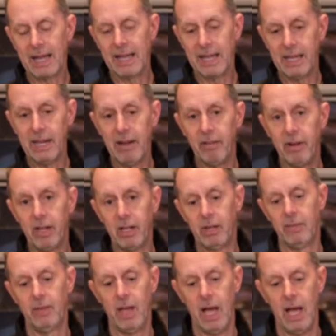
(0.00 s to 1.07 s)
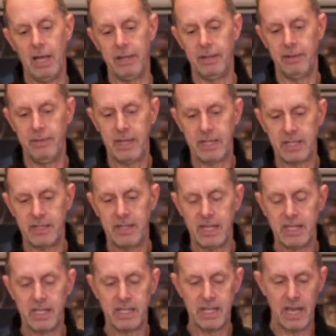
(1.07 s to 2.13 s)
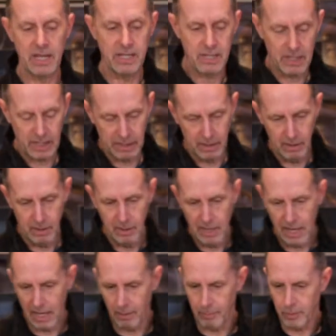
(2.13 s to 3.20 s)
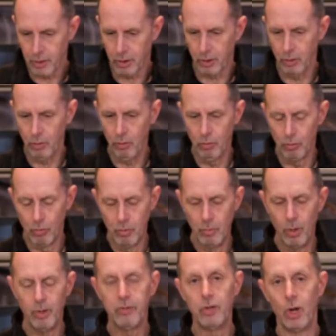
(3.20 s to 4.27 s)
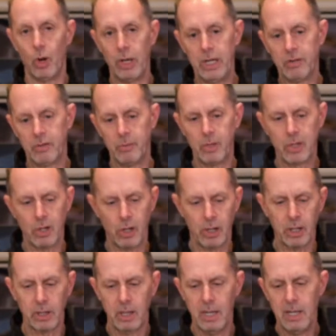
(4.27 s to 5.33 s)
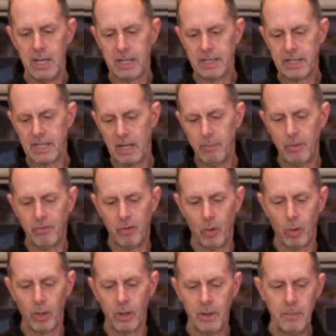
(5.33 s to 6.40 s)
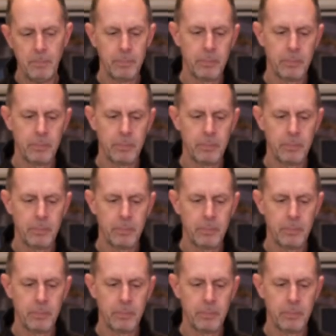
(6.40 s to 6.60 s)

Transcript: like an aerial, and this essentially helps to remove noise from the circuit. As I said before,